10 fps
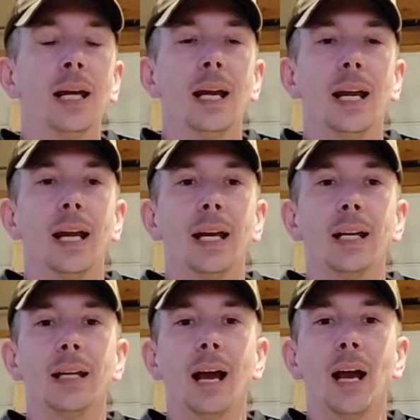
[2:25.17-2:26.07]

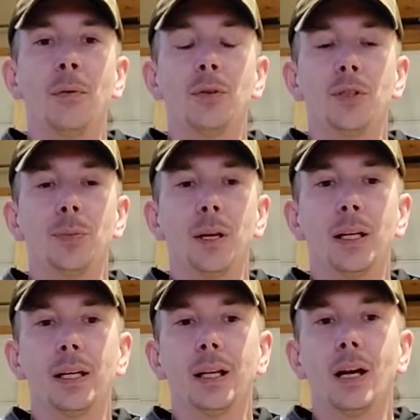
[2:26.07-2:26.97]
and I was
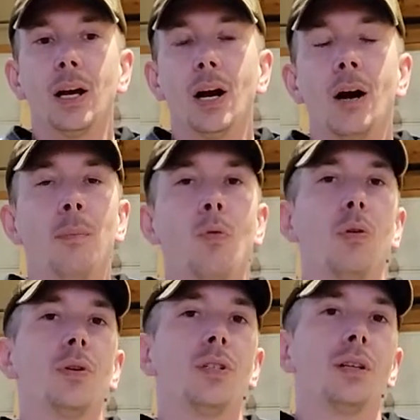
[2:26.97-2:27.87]
spending
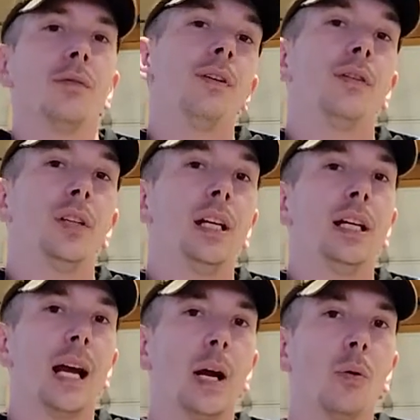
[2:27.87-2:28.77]
upwards to 15
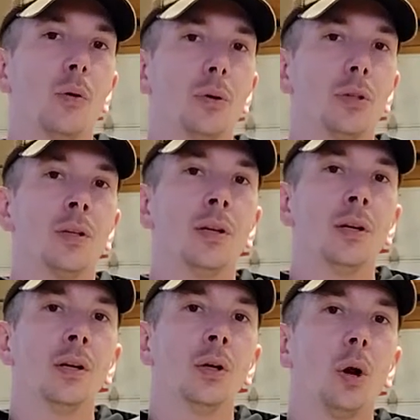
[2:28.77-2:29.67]
hours
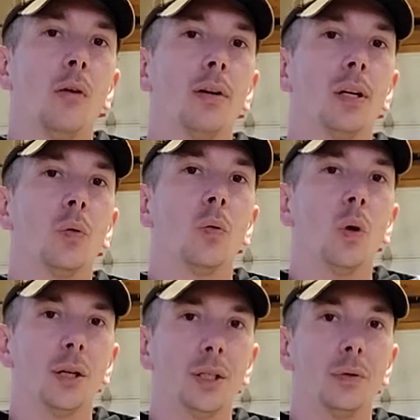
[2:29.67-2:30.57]
carving
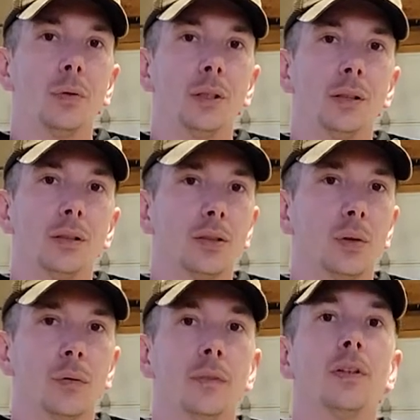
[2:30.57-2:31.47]
one union, so
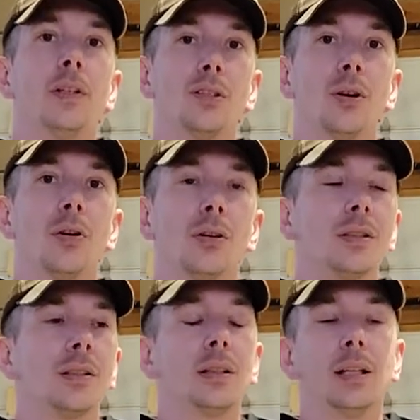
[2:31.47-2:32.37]
50 stars,
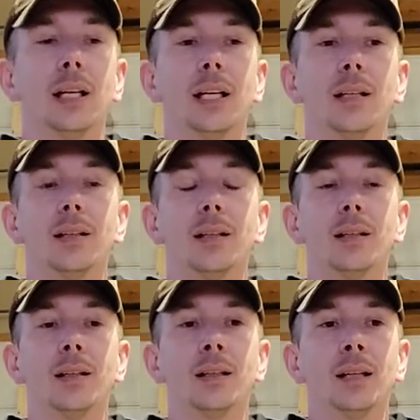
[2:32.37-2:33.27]
and
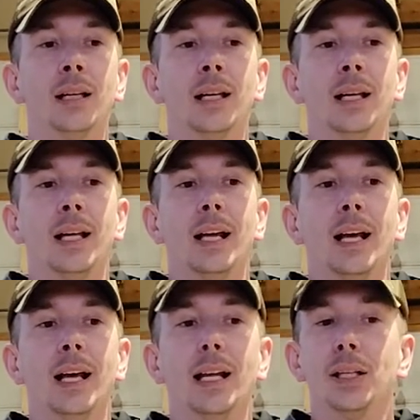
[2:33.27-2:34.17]

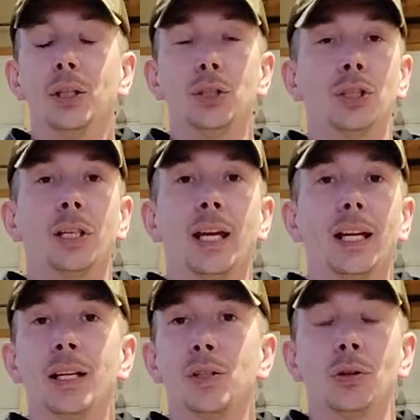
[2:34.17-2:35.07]
you just can't
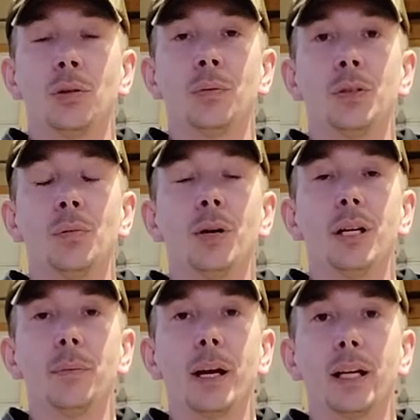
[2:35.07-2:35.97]
get your
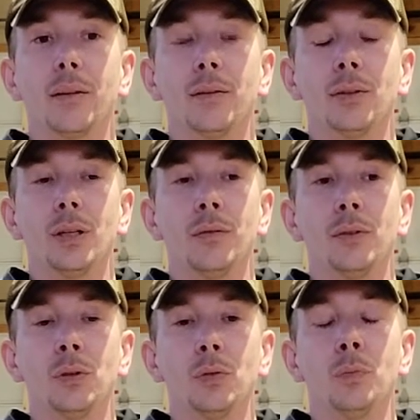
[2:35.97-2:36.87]
money back if
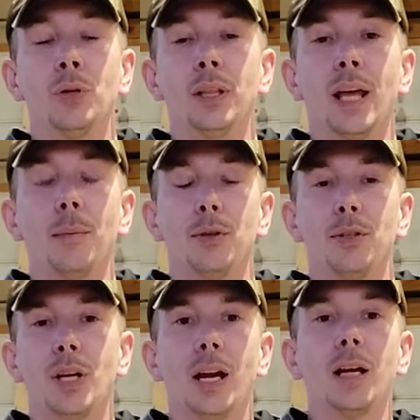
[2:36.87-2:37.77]
you put that much
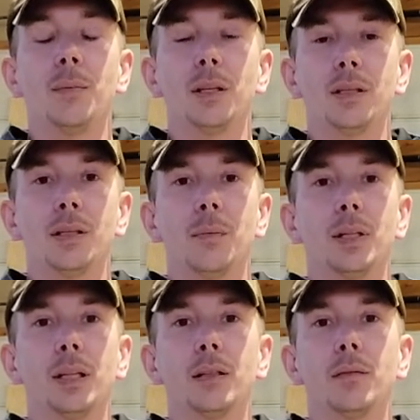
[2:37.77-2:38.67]
time into
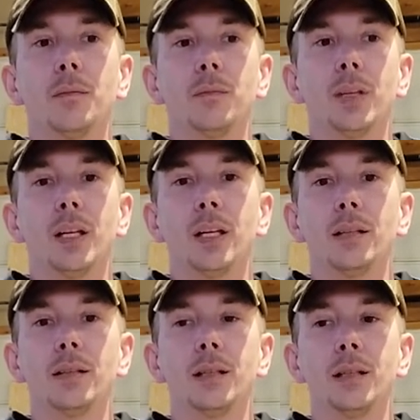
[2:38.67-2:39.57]
something.
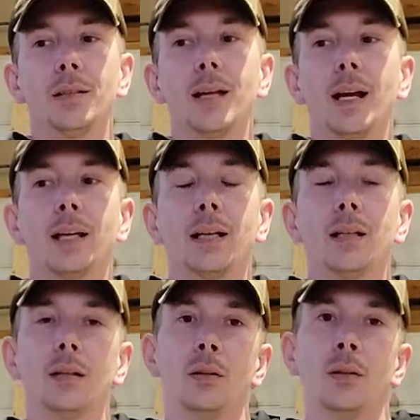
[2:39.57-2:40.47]
It's not gonna